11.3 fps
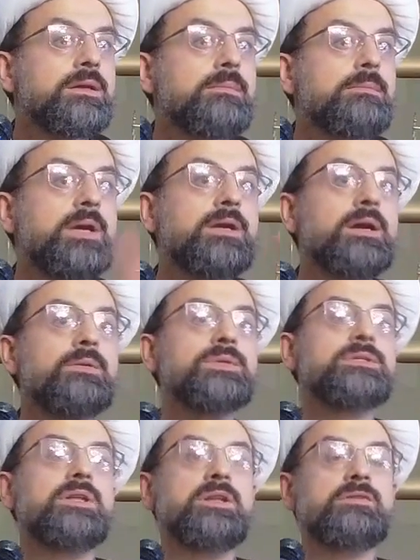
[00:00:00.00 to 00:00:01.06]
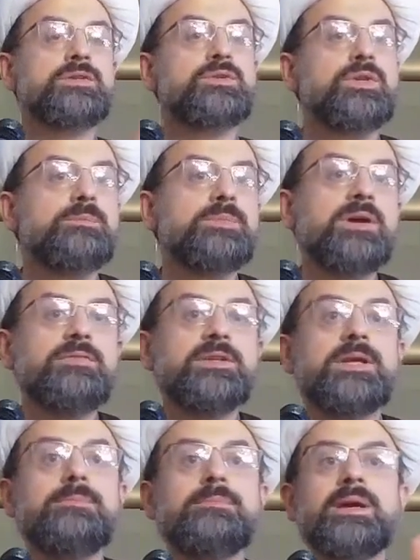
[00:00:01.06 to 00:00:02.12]
Mecca, was delivered to the Prophet
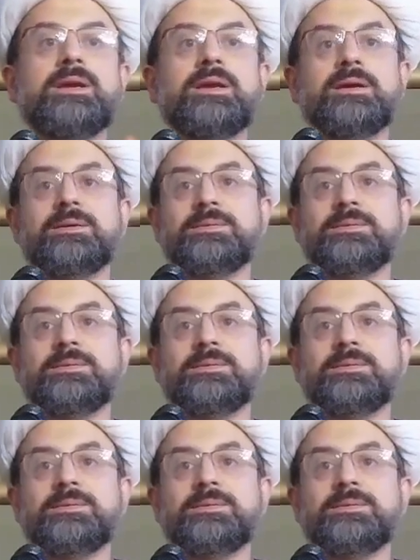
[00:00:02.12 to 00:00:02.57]
in Mecca.